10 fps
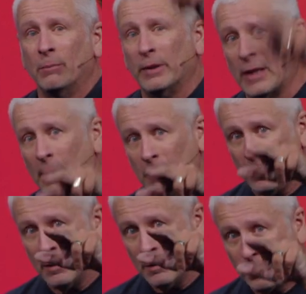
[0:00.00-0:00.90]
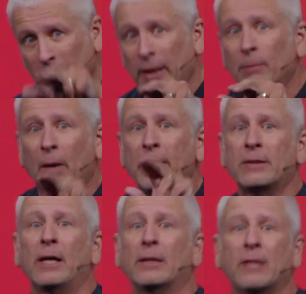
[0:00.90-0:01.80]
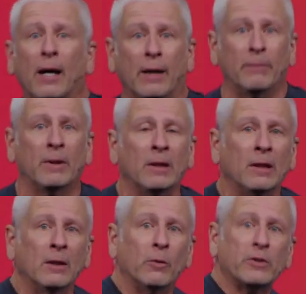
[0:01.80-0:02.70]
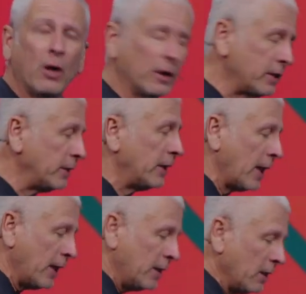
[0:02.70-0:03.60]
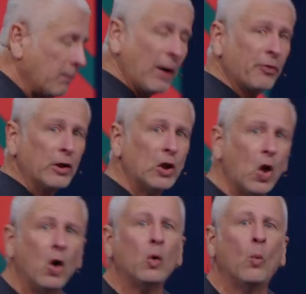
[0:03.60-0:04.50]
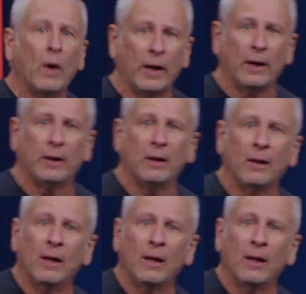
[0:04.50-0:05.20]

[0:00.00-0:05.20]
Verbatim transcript: But that plan might take time We're talking today about the long way